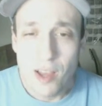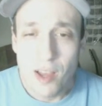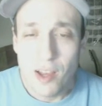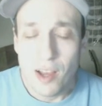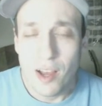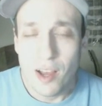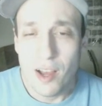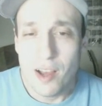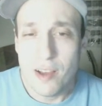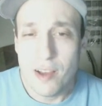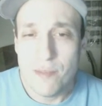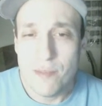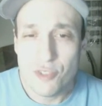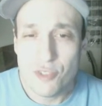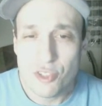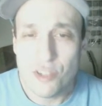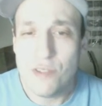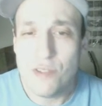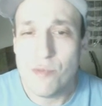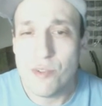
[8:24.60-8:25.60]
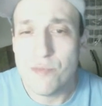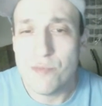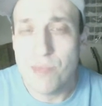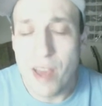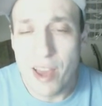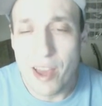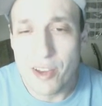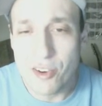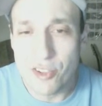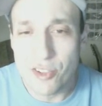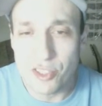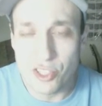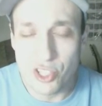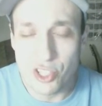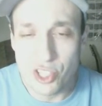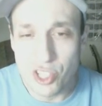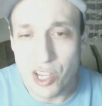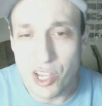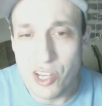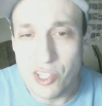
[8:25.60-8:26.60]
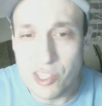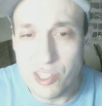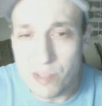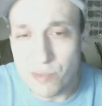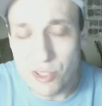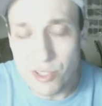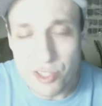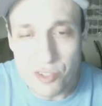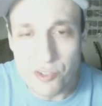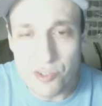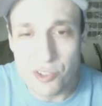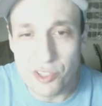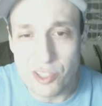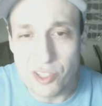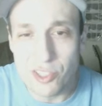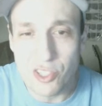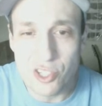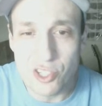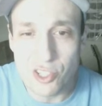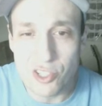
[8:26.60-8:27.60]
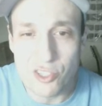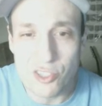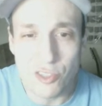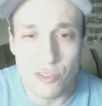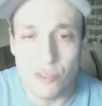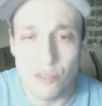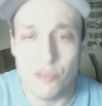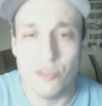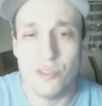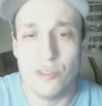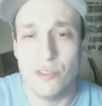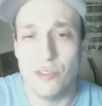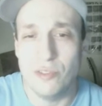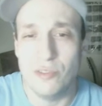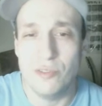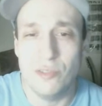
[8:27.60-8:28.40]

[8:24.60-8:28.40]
shouldn't what matters is changing the material conditions so those